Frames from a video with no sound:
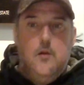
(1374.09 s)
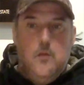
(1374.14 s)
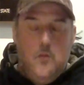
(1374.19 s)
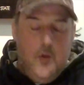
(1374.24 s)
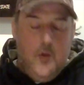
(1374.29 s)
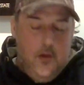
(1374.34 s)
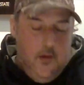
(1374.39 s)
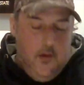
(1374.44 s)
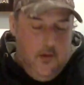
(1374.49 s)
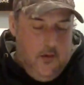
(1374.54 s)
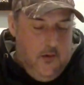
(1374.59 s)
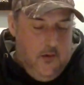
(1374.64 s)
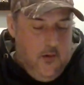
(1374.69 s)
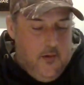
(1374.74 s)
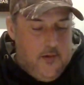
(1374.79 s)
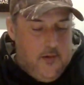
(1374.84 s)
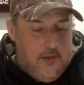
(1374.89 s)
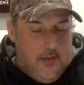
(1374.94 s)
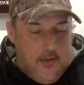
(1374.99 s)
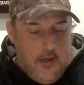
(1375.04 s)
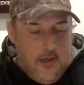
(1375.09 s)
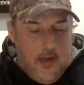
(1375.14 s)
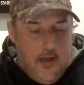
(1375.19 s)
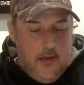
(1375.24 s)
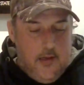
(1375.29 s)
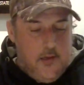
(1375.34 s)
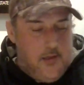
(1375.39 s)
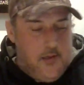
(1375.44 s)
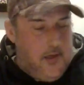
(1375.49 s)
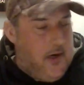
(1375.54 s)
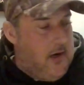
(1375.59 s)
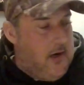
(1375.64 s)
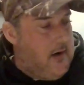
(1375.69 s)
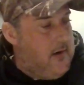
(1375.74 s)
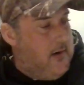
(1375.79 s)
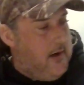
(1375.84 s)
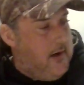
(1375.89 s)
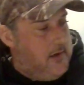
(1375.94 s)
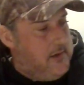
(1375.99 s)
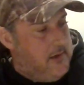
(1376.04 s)
When you could sit down in a
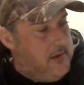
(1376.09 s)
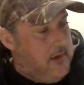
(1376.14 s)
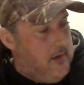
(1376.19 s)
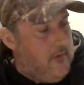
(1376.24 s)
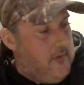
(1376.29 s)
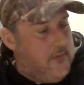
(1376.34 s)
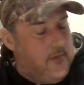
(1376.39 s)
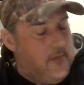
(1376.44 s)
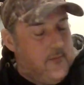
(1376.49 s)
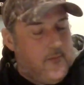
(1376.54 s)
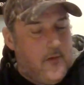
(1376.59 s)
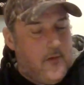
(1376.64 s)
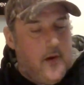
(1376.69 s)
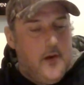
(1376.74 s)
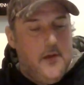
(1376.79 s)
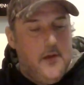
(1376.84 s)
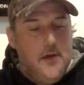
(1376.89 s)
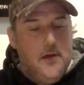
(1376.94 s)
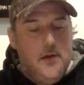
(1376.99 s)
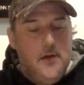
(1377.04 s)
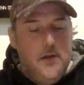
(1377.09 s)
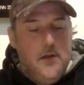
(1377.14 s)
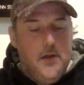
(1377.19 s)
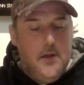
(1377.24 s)
chair, had shelves in front of you.